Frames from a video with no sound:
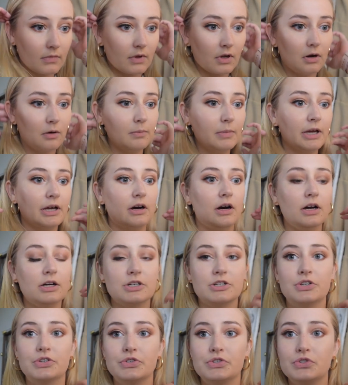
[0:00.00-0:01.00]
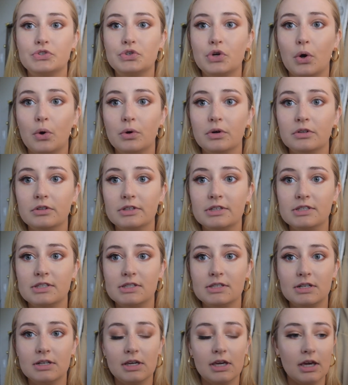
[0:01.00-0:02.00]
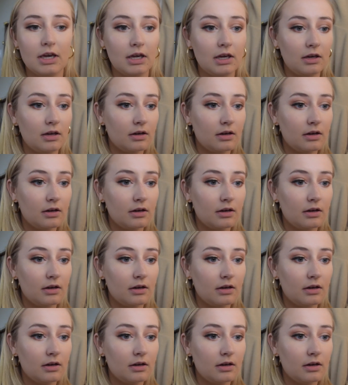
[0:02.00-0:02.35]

Oh my gosh, it's totally sticking.